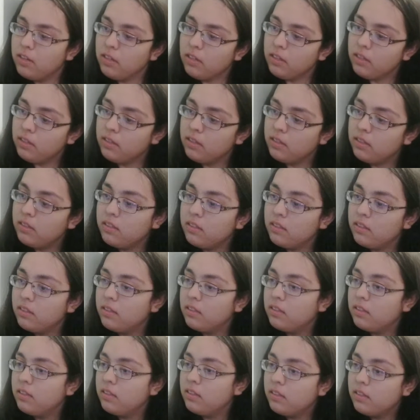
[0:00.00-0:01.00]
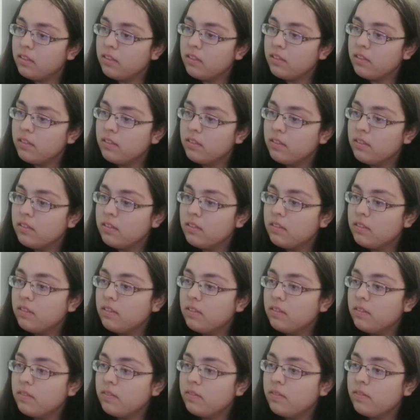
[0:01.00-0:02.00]

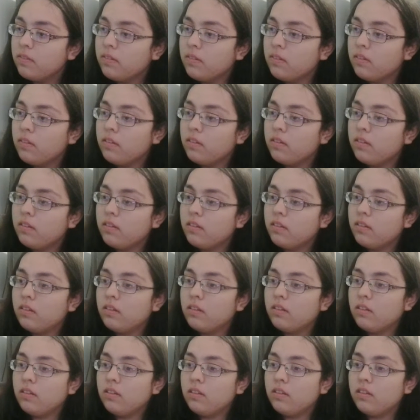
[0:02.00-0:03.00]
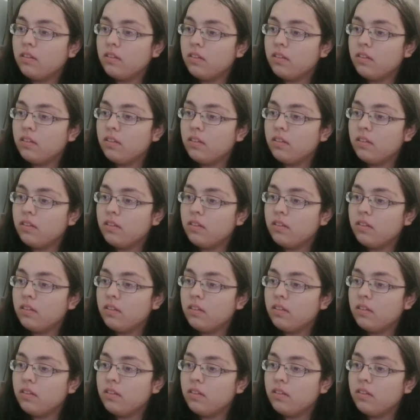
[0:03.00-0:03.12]
No one is speaking in this clip.